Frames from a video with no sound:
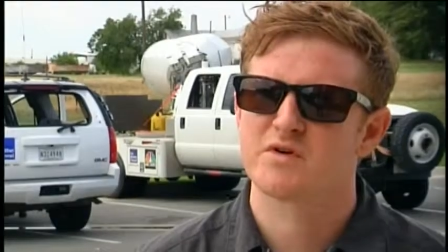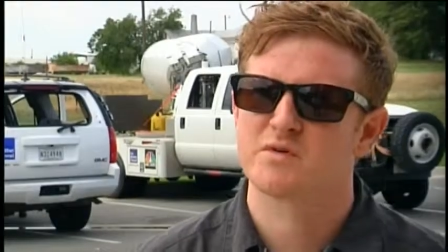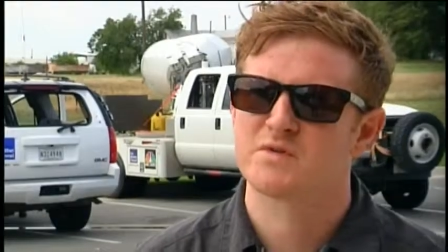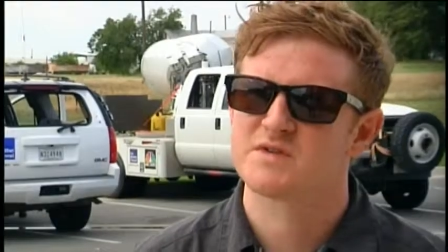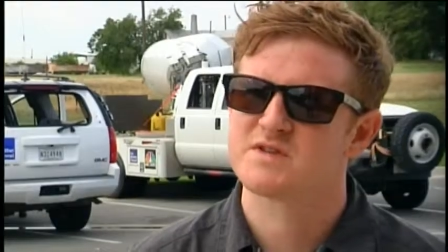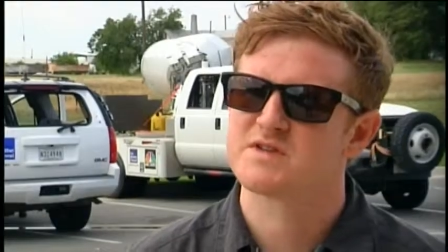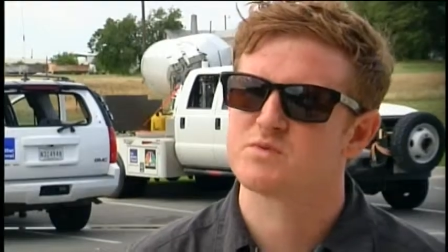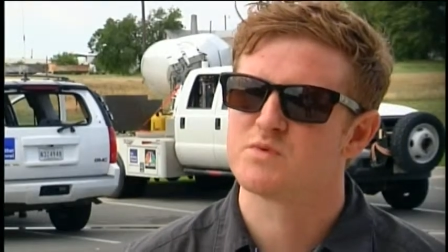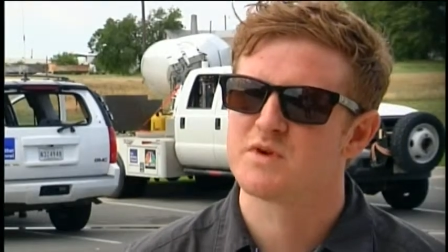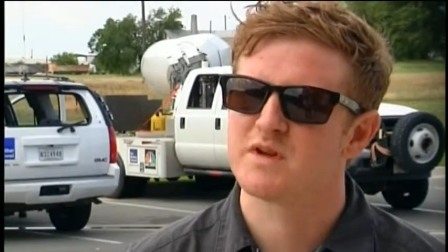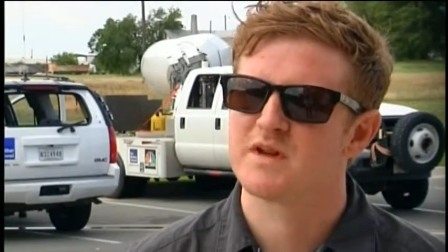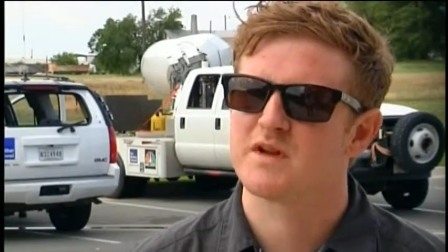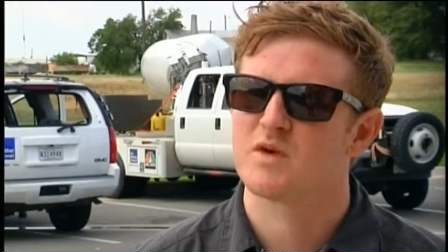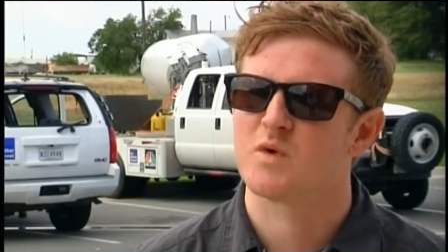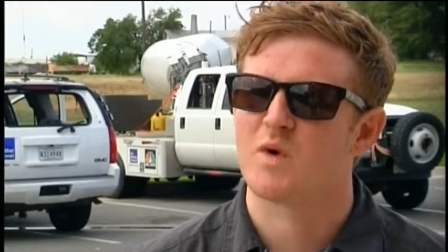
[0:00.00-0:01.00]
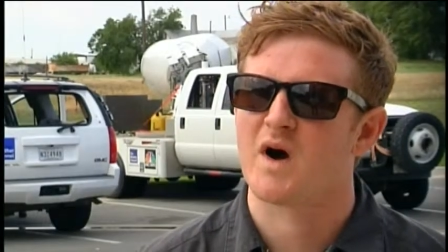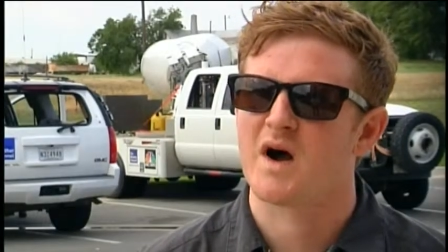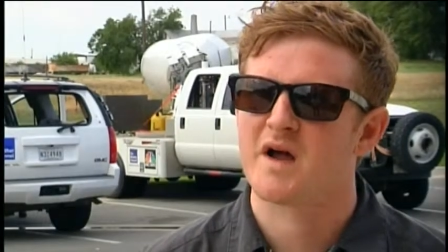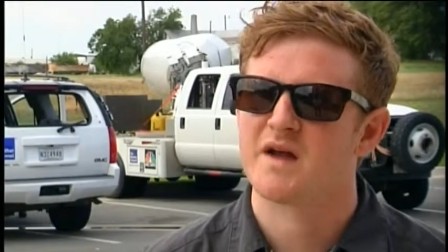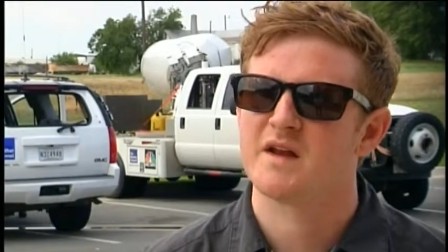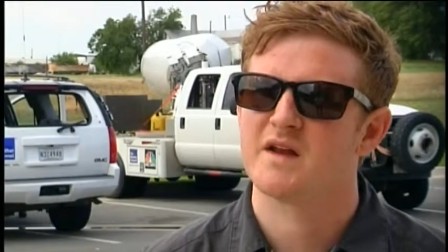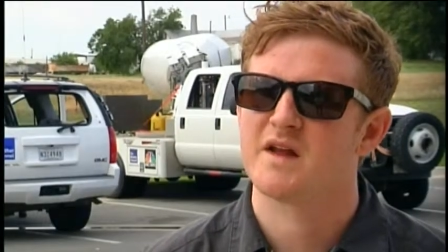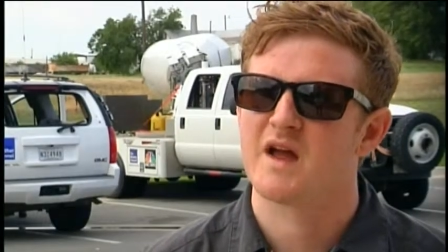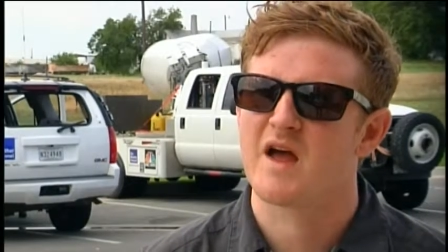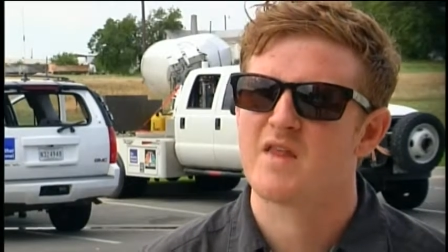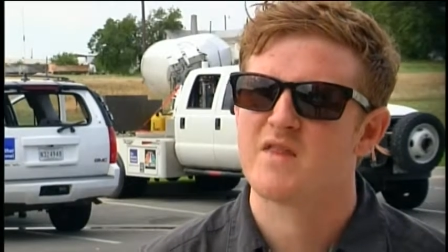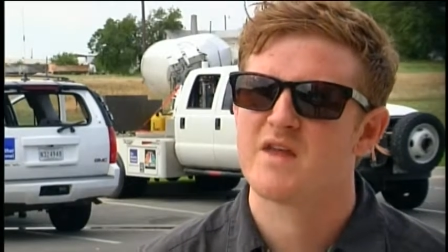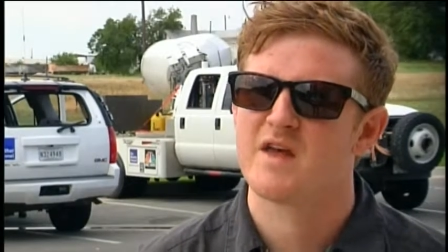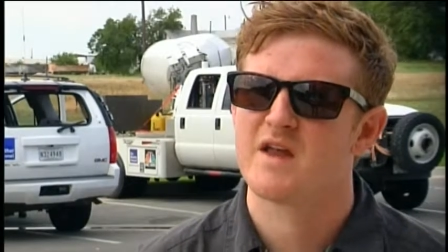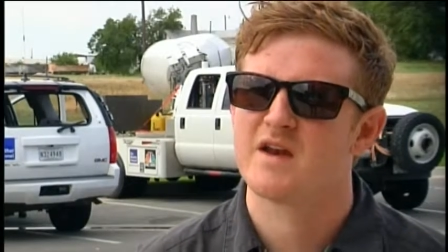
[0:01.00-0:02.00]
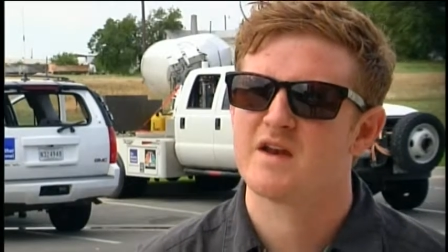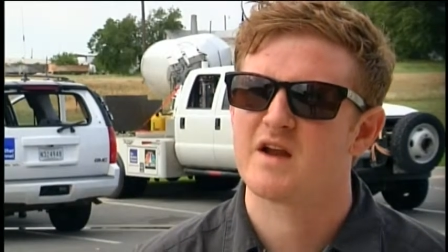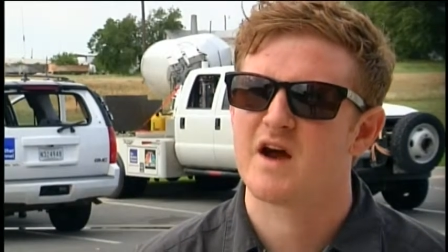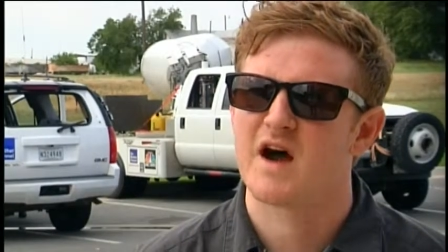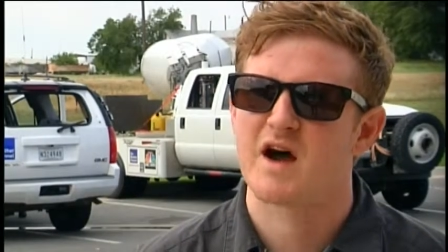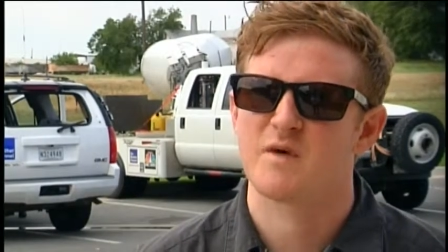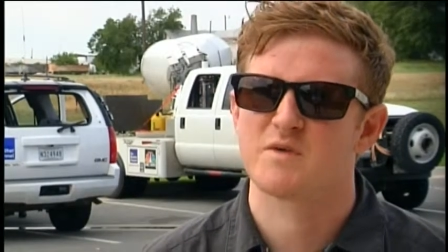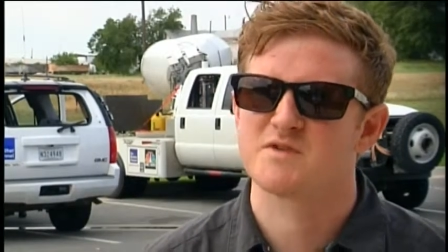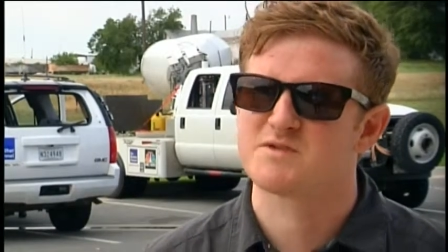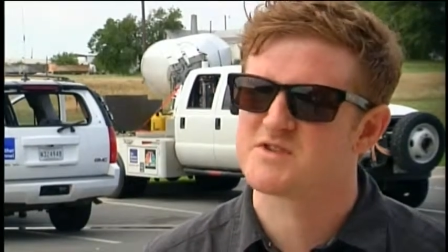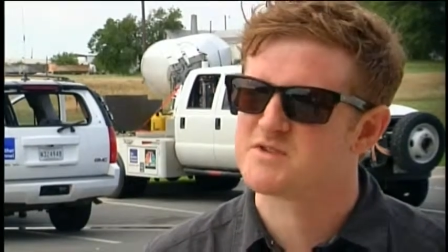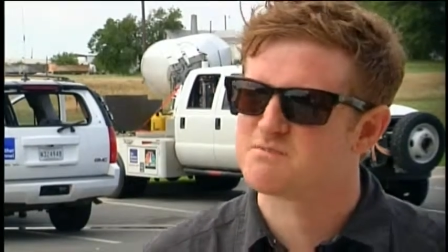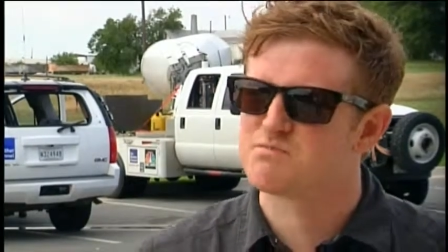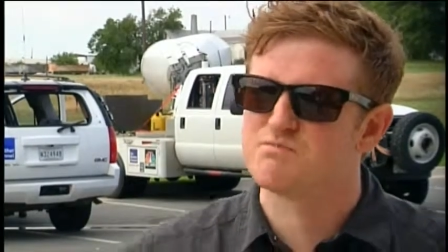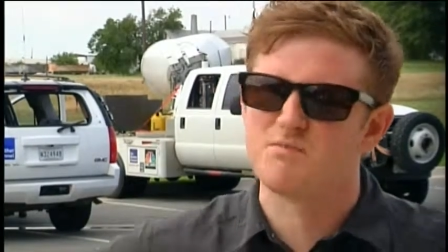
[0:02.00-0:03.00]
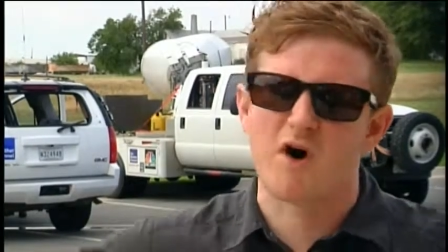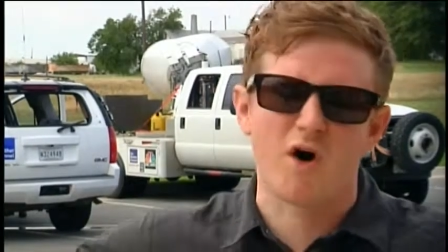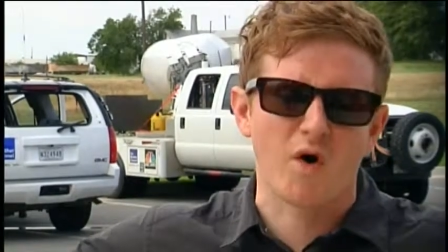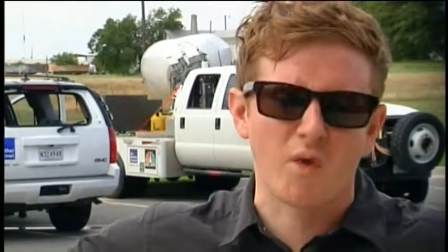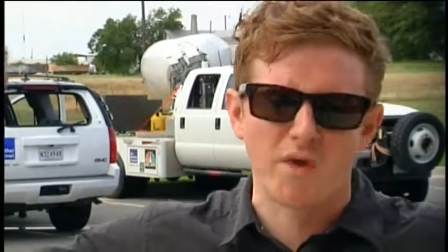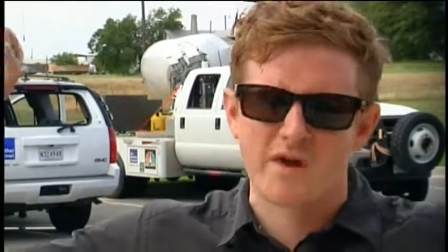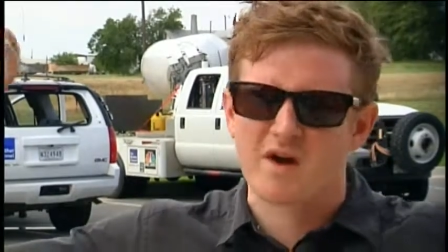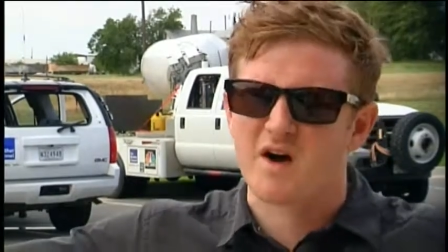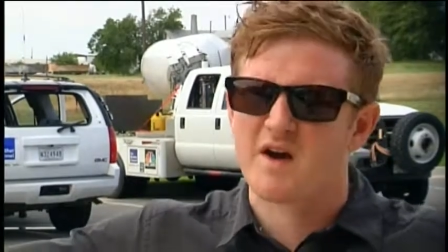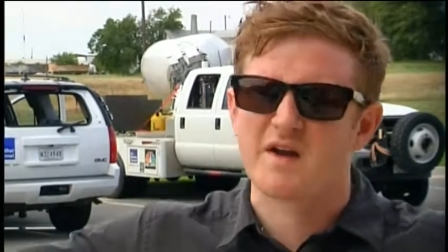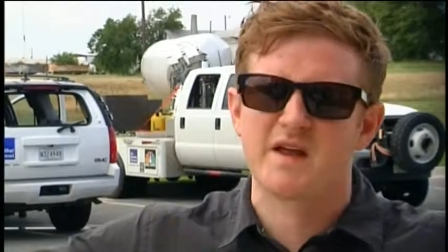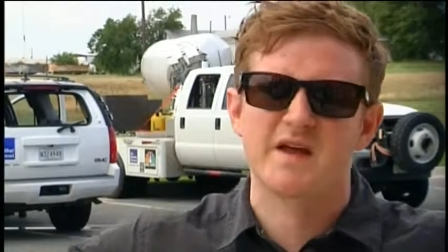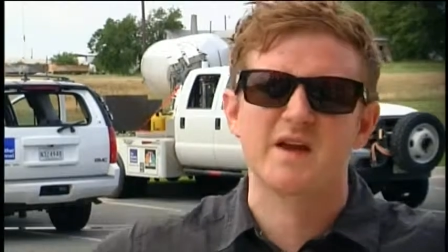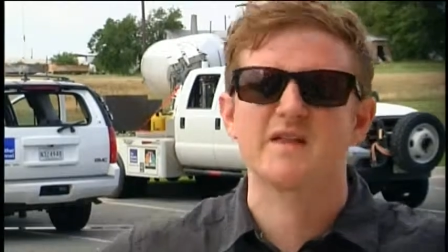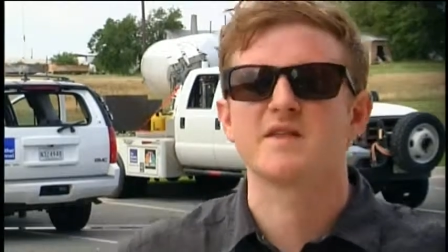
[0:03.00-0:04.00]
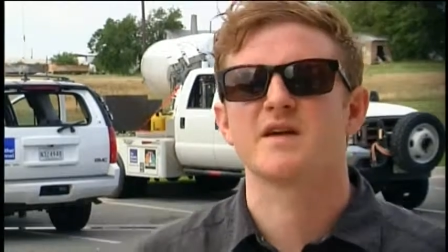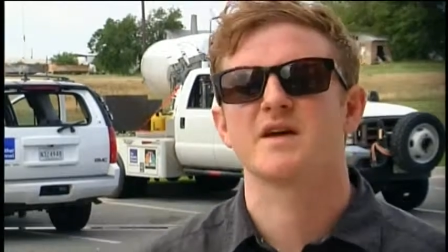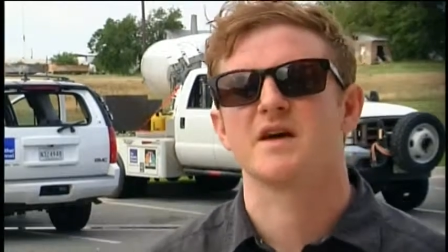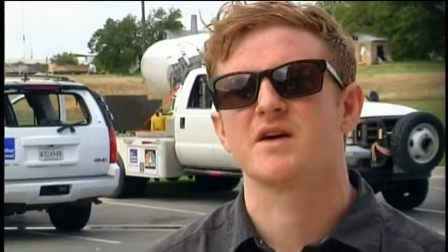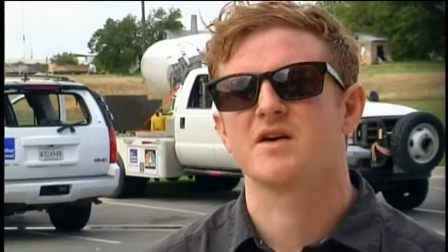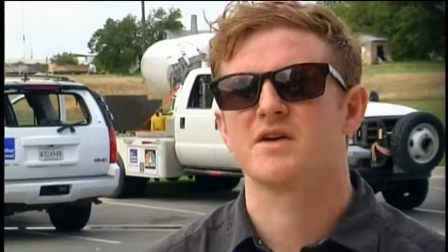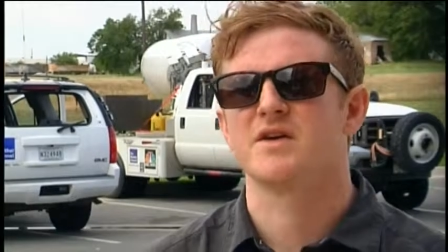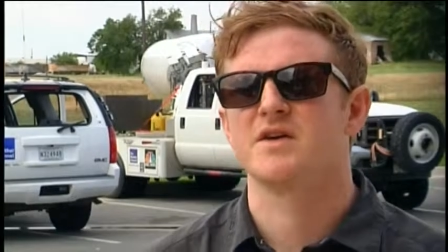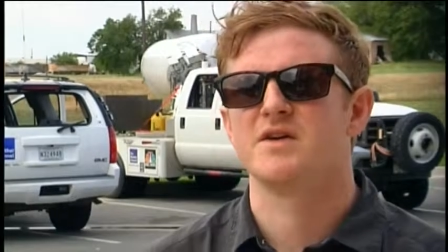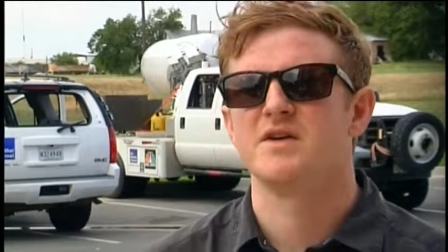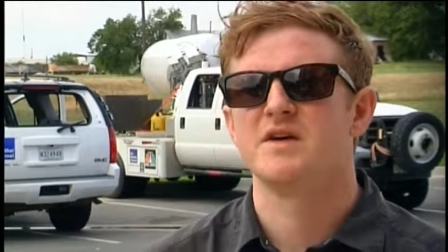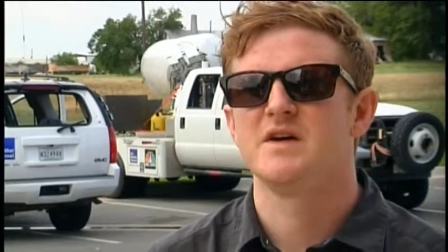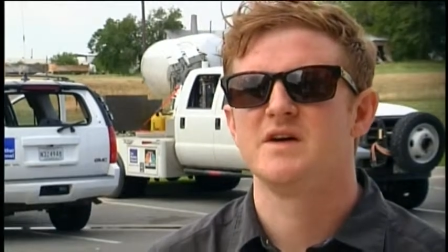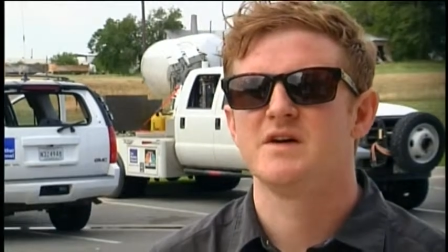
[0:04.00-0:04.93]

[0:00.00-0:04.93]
it was really quiet, and then I was just holding on to anything I could,